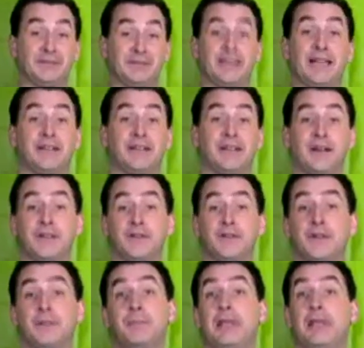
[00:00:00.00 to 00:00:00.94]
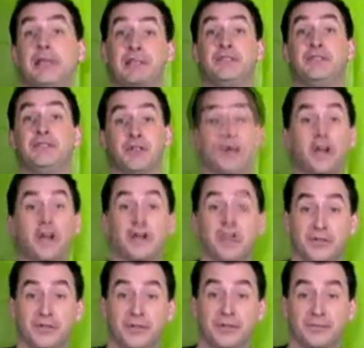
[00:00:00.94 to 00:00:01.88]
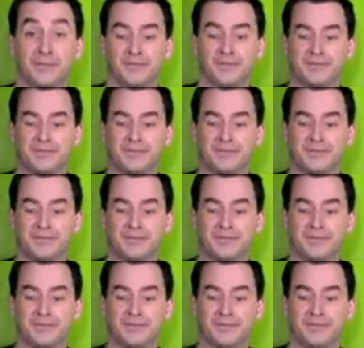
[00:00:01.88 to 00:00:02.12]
got an offer to make it into a cartoon,